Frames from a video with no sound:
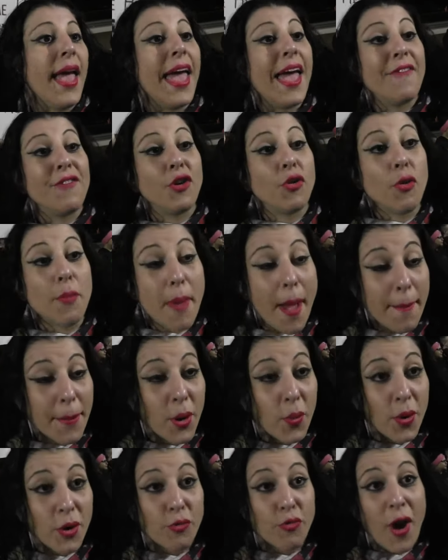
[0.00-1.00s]
If you remember
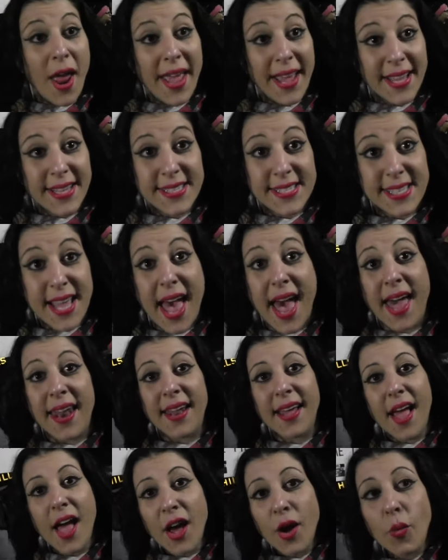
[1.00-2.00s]
when Reagan said,
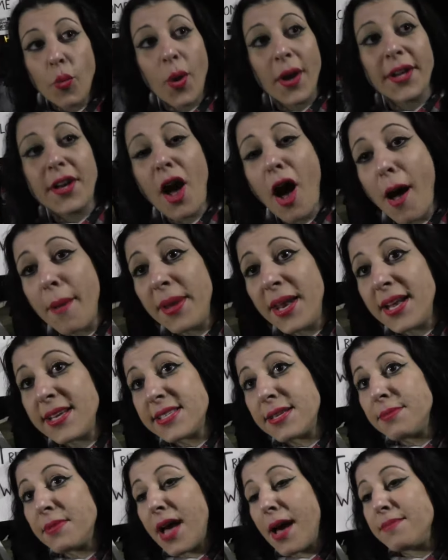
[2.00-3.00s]
when
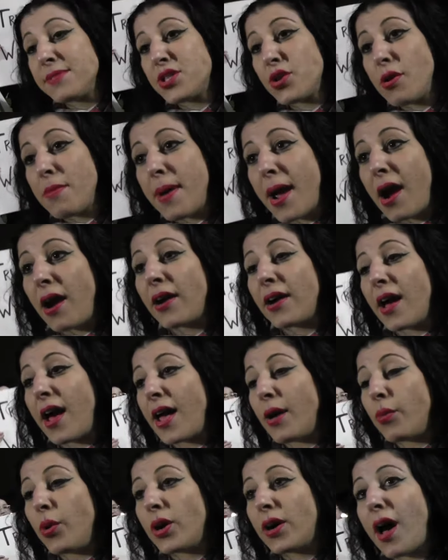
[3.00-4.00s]
communism comes to America,
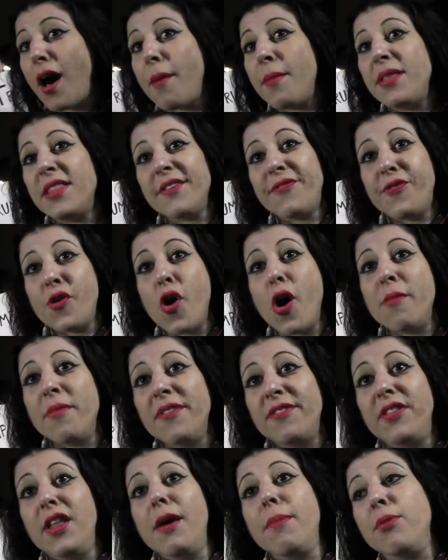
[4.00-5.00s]
it will come in the form
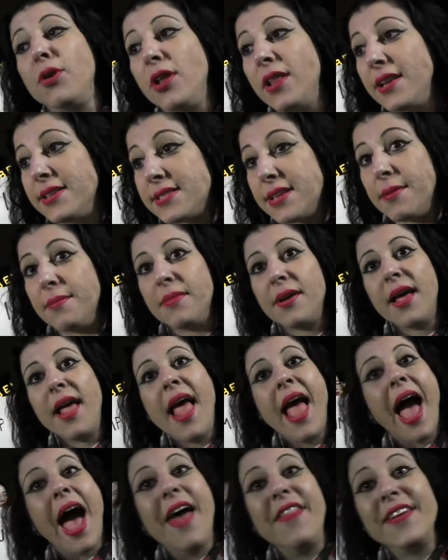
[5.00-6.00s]
of liberalism.
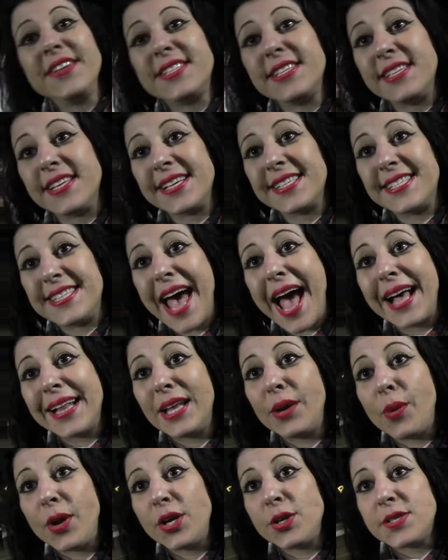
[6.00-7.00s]
And this is
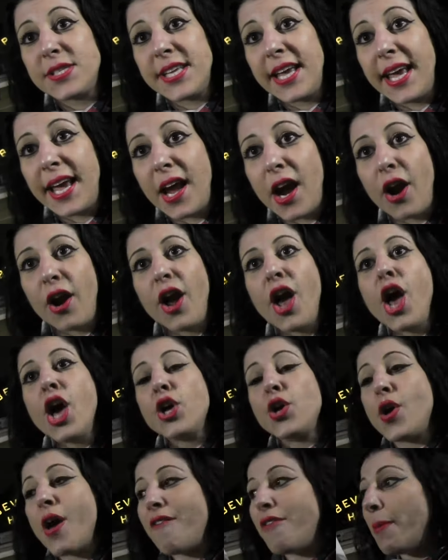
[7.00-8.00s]
exactly what you see here.
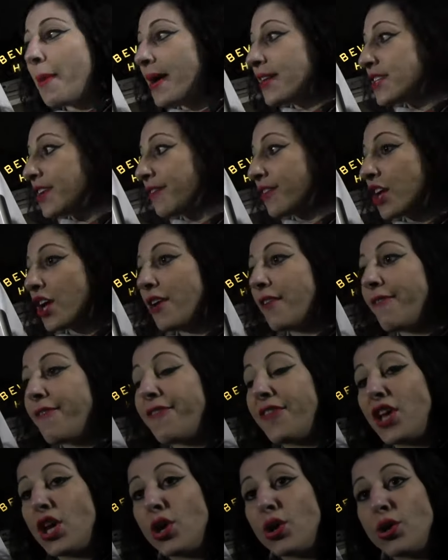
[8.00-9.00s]
You have a bunch of
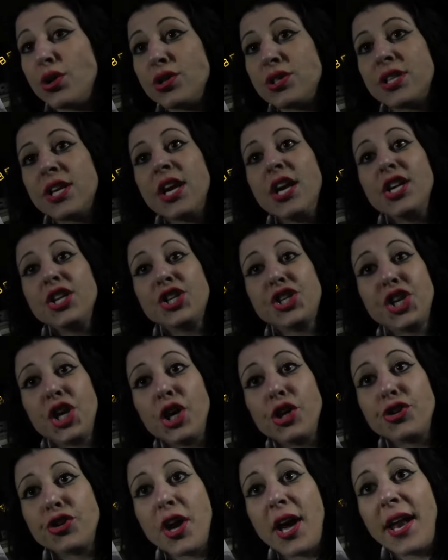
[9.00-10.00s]
confused
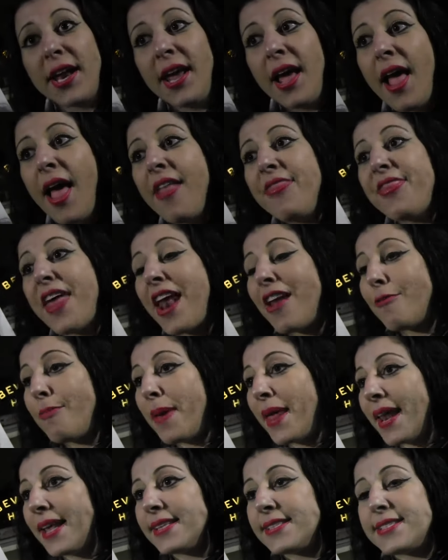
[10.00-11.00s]
children that have
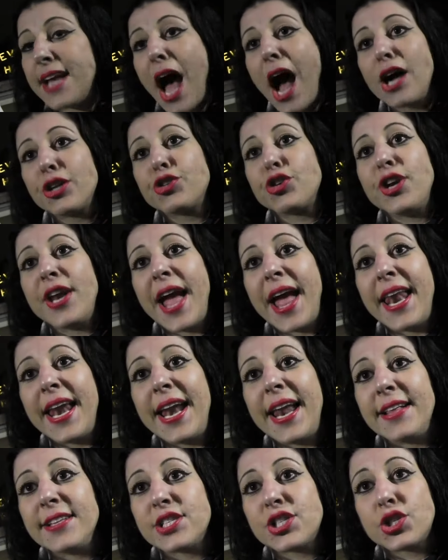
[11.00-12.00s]
been indoctrinated
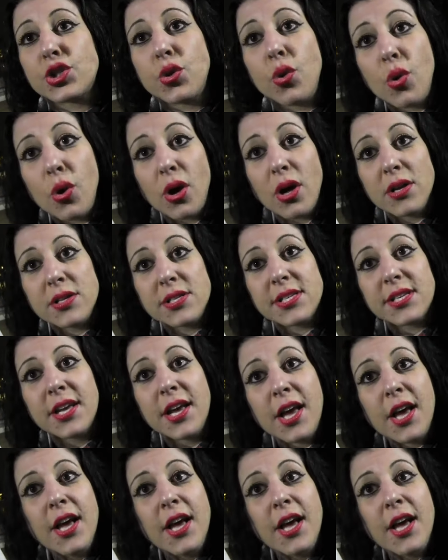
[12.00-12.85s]
in schools